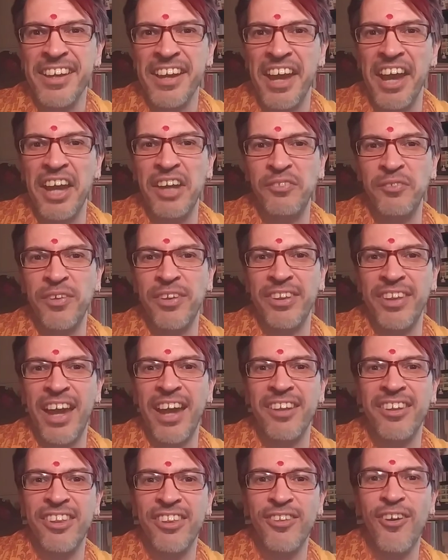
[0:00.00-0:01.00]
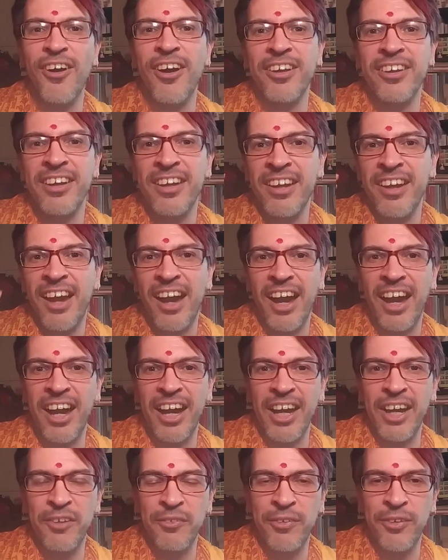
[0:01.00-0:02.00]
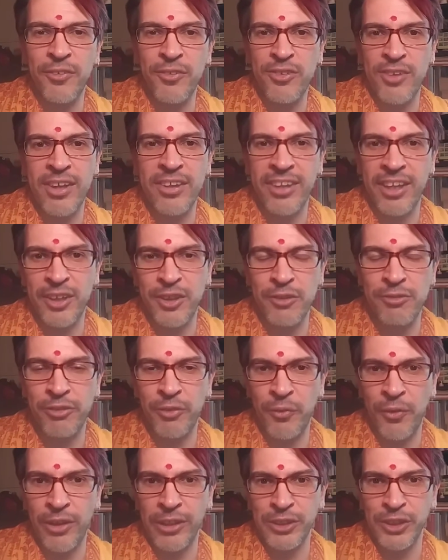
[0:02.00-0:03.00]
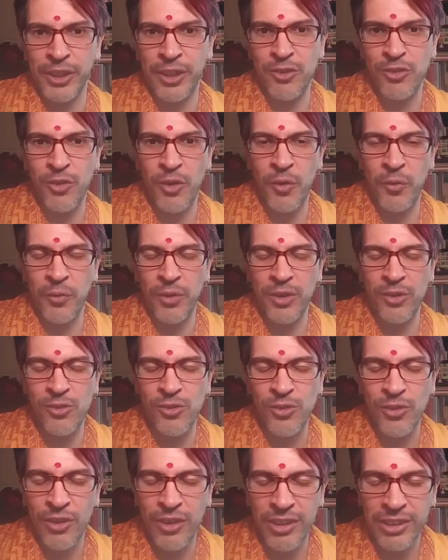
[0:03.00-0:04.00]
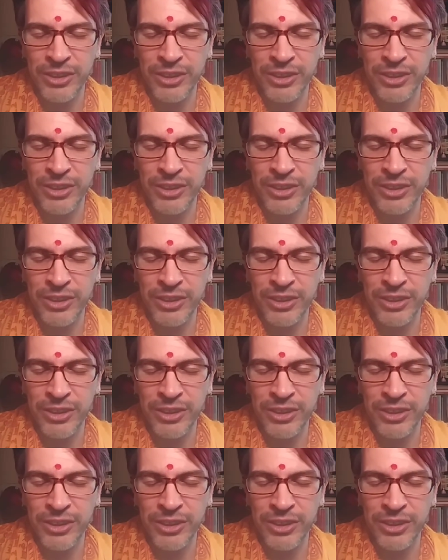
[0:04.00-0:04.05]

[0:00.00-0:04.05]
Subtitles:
And with that thought, I will say thank you for watching as always.